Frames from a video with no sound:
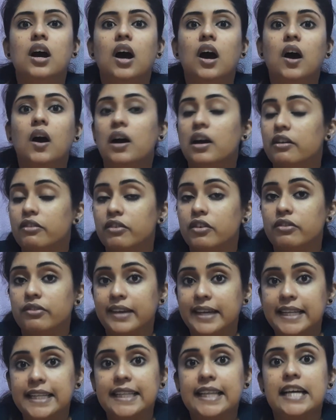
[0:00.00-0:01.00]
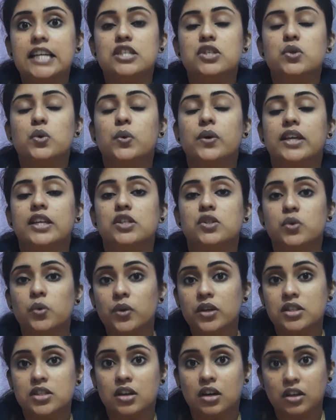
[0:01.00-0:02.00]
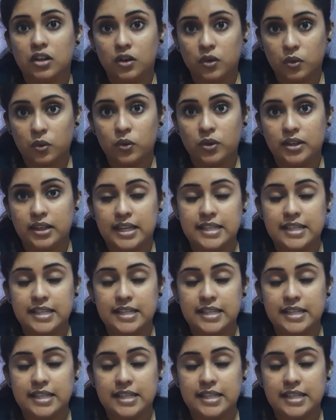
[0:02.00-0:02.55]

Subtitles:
Or if you feel that you can do it on your own,